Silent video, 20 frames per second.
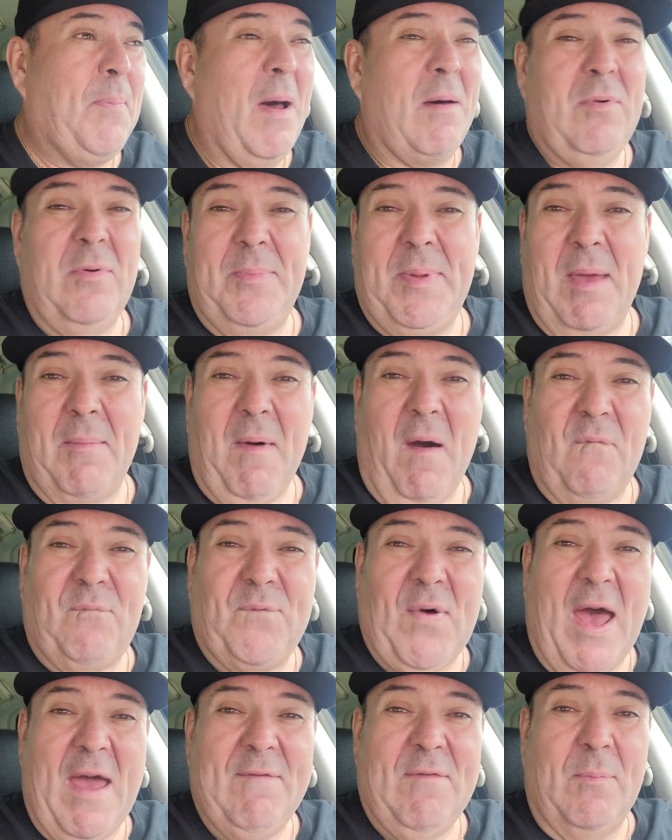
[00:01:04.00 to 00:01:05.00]
probably about
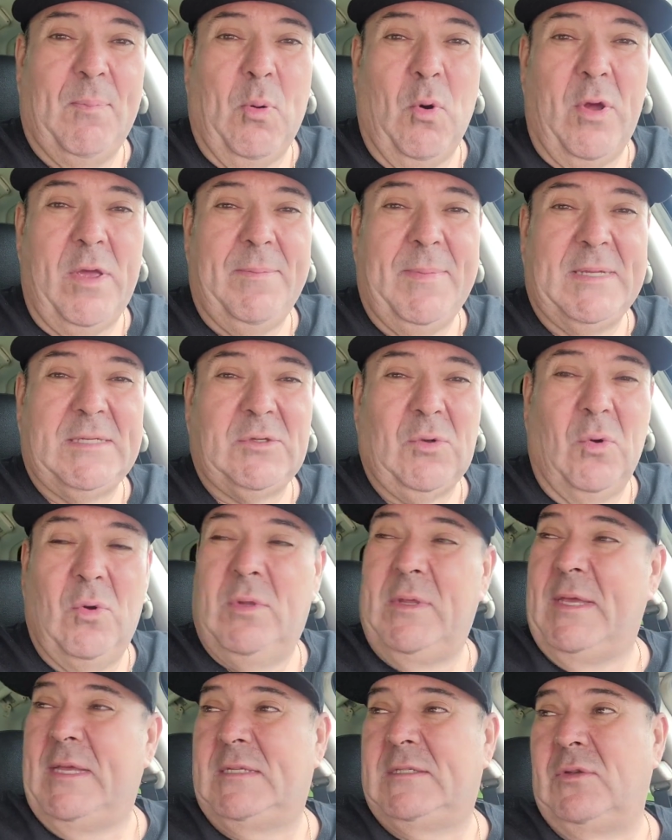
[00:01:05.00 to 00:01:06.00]
five appointments
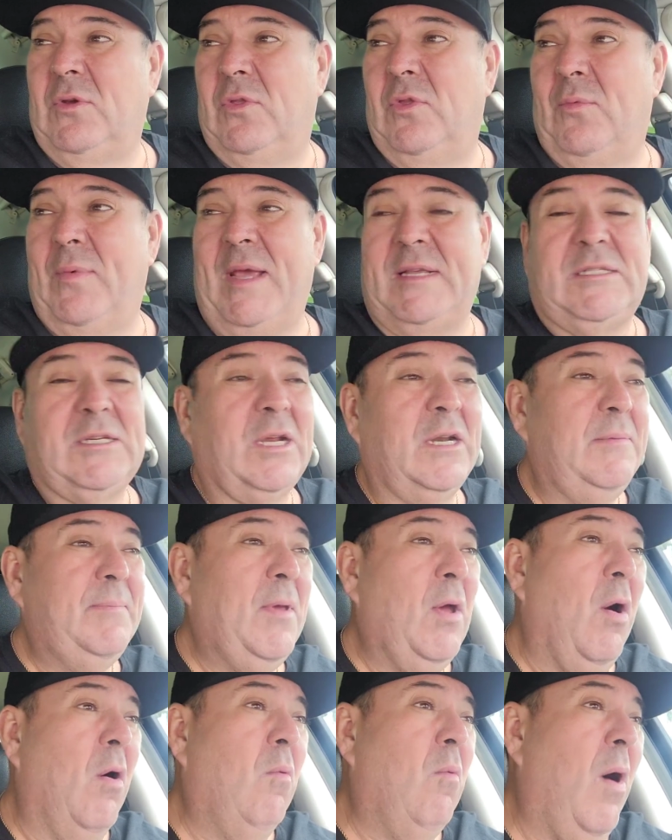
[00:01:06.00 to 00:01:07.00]
only, so the rest are gonna
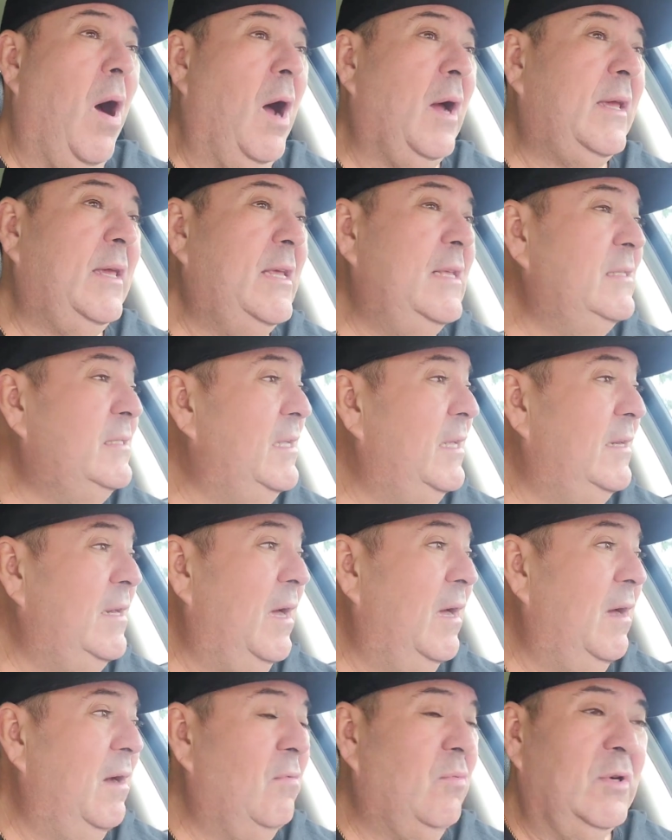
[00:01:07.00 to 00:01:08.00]
be all walk-ins, and
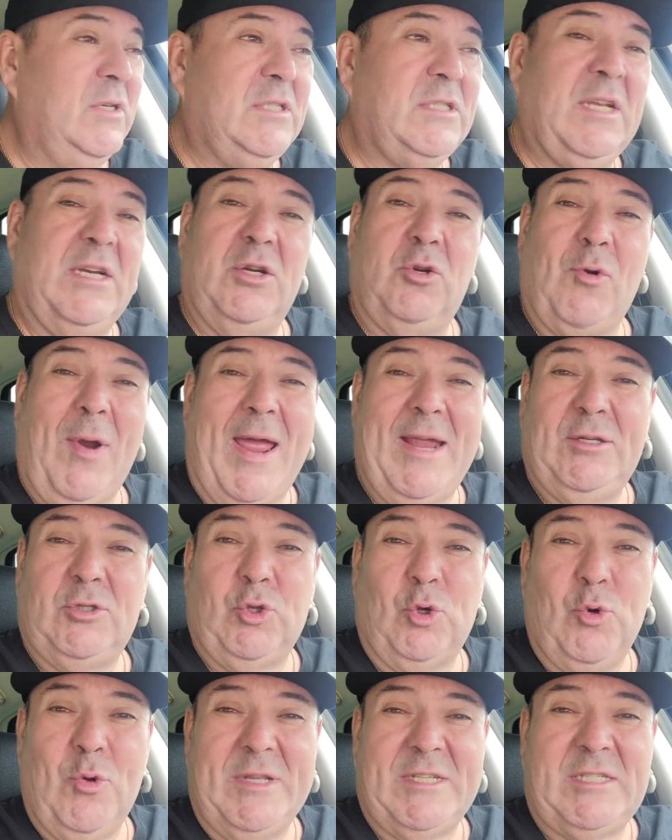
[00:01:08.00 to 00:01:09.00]
uh, we're just gonna grind
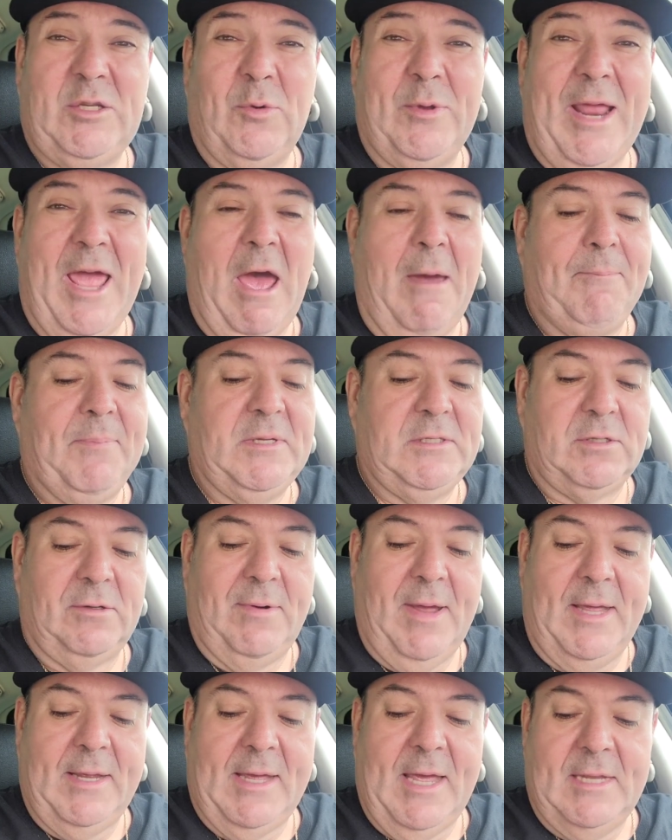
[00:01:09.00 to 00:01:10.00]
through it, see what happens. All
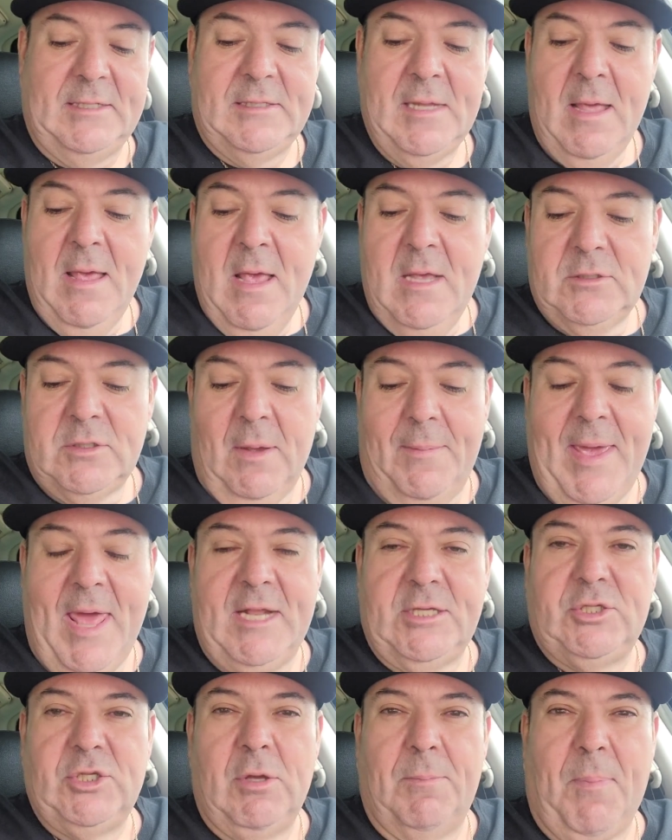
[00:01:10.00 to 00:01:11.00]
right, guys. So I'm
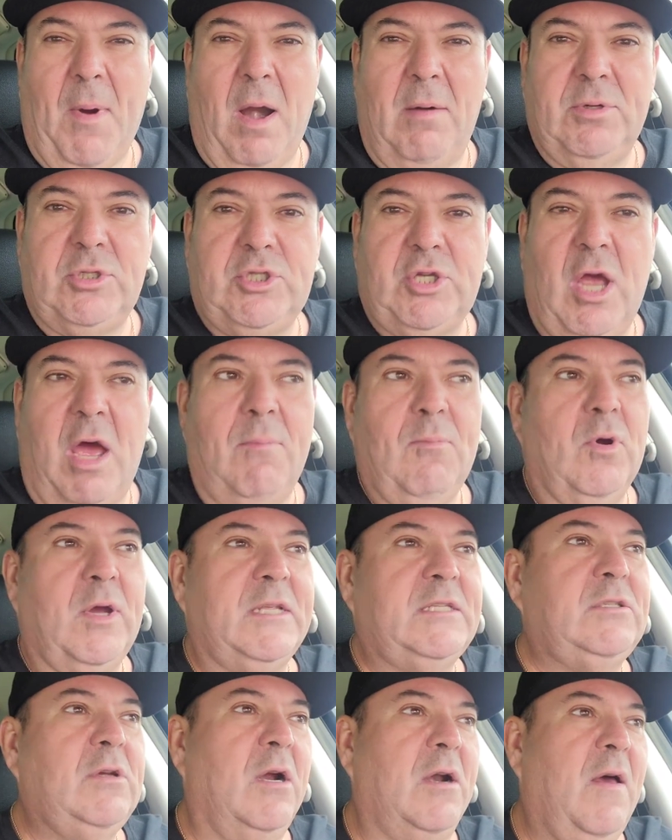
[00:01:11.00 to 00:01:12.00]
headed to the barbershop. We'll
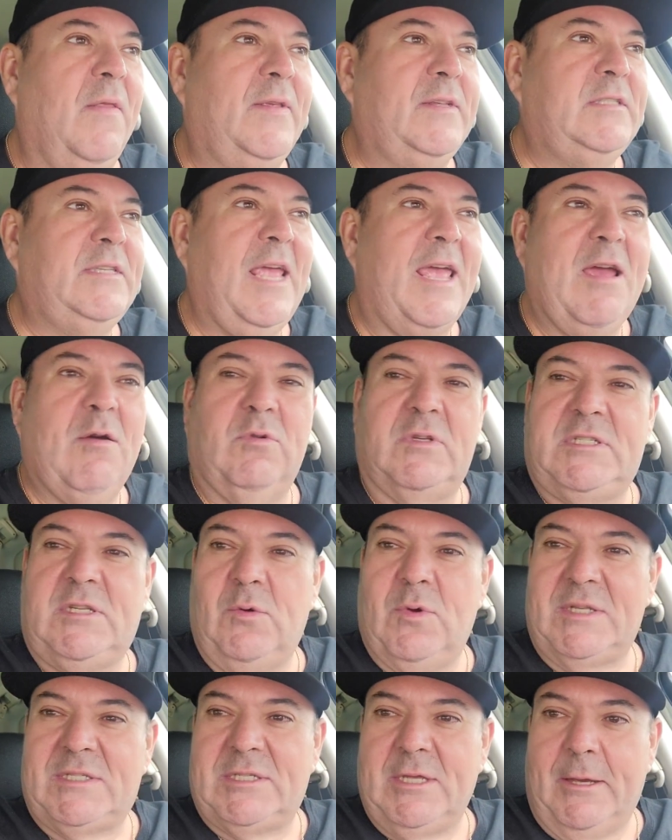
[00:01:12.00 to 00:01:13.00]
get started on this day, and we'll see
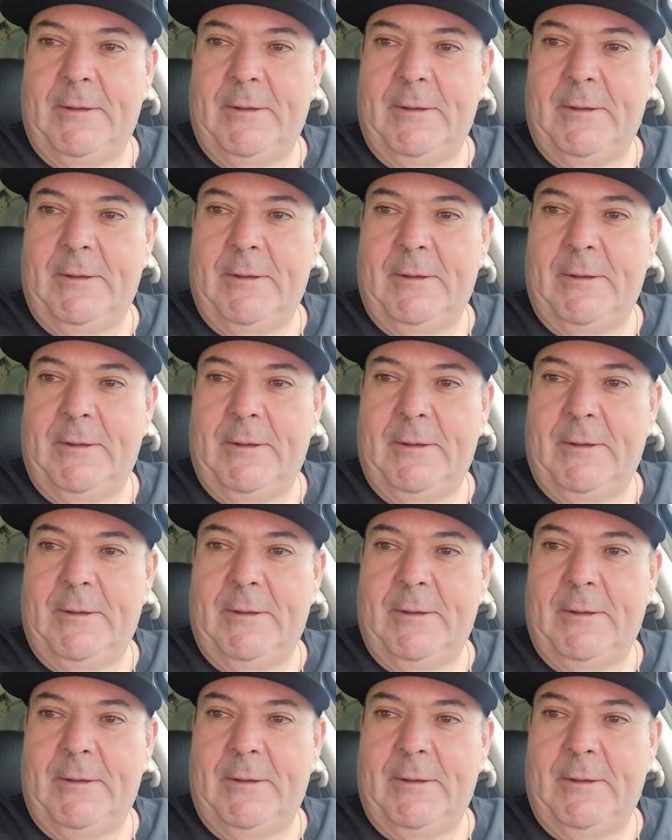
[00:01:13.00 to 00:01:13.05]
what's